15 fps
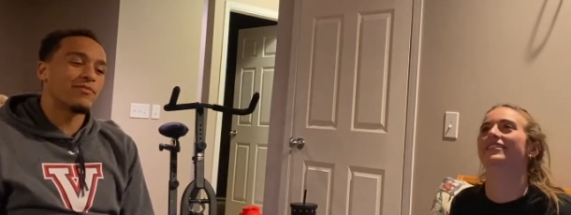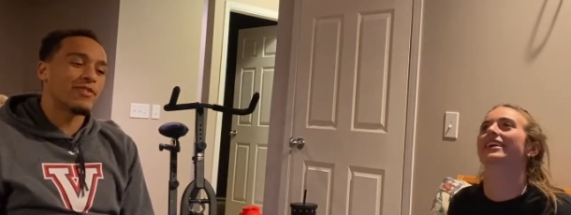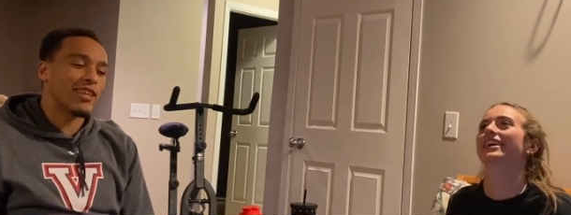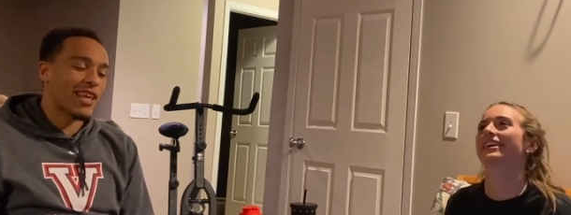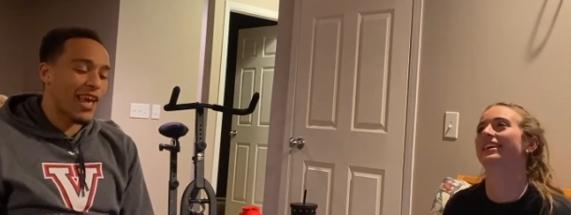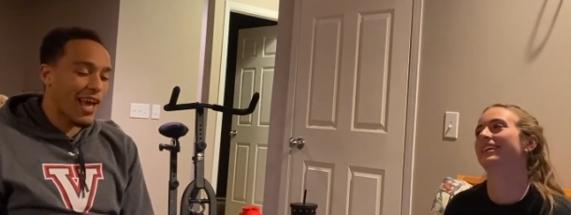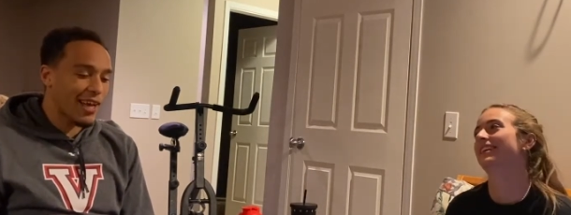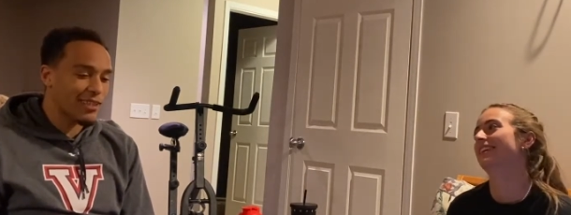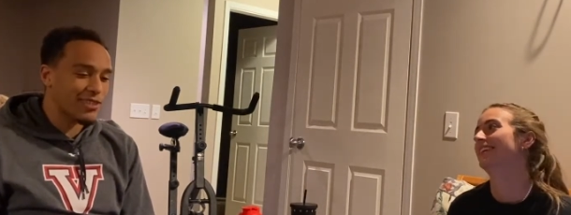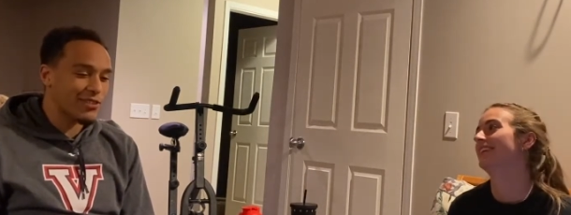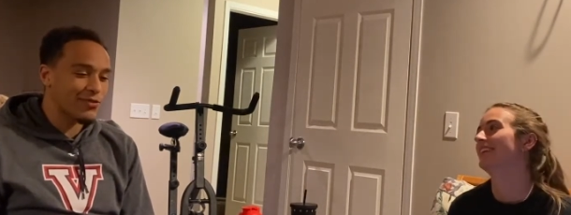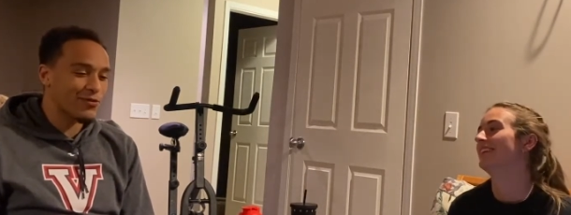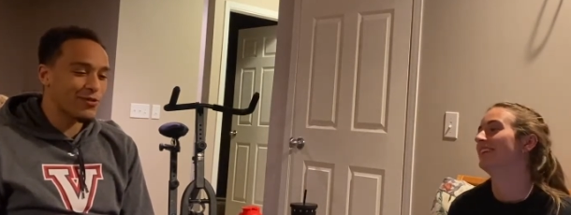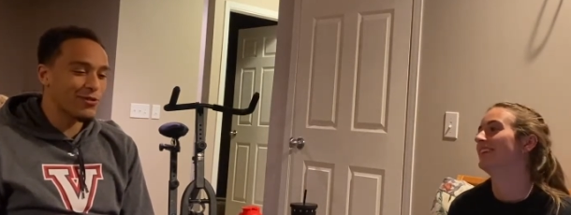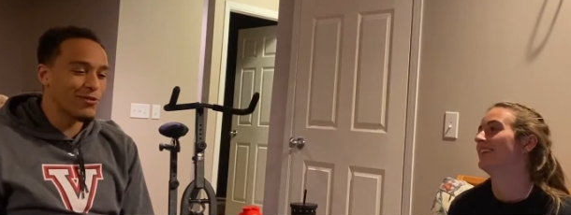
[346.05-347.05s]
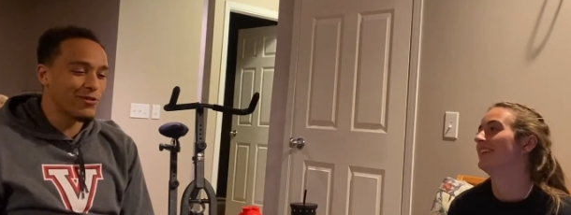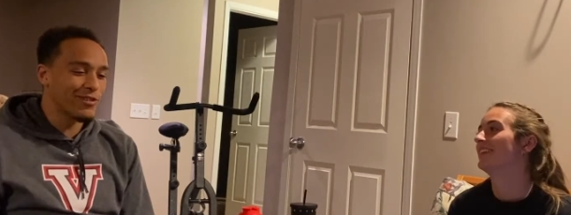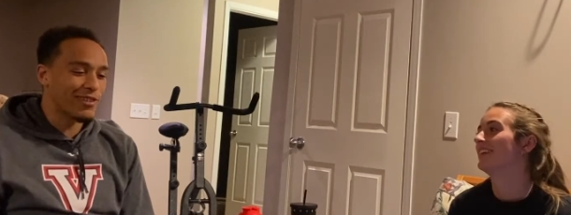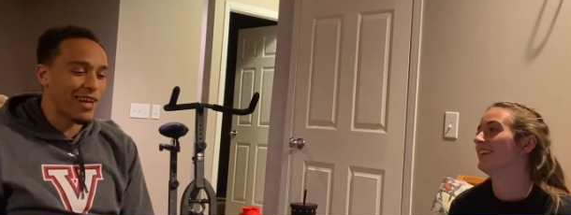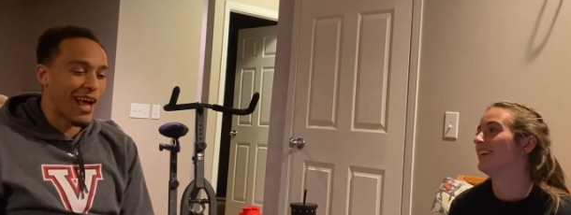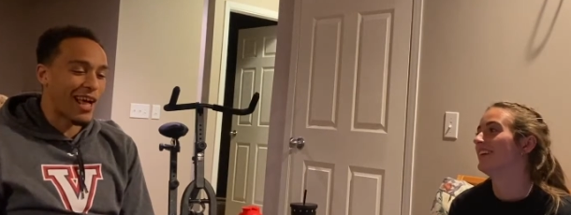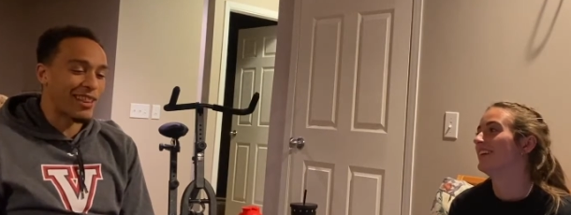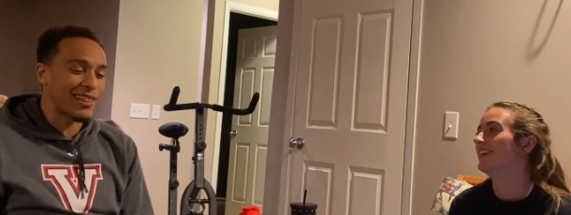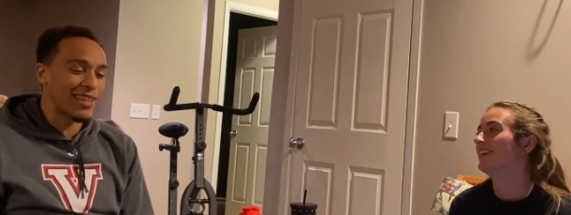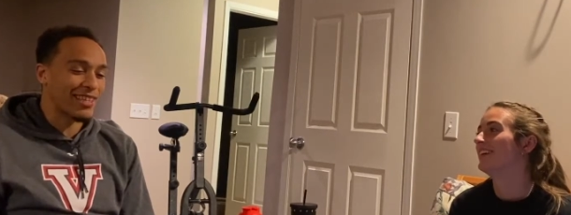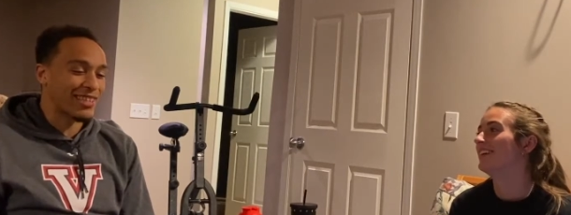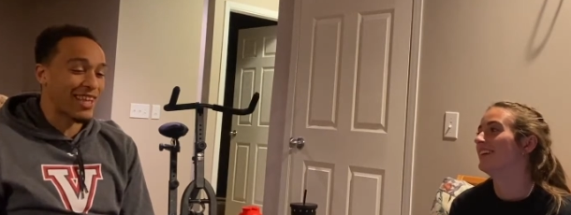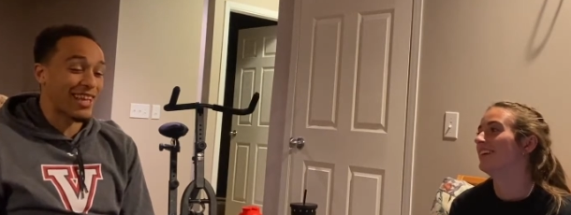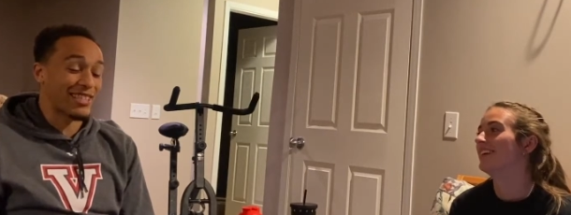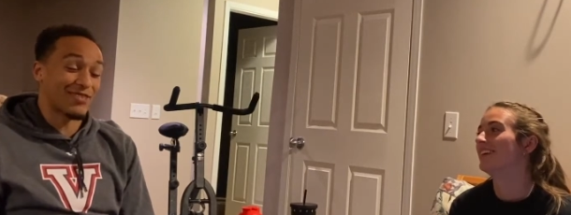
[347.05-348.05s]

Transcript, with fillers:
Speaker 1: the cactus fruit. I think that's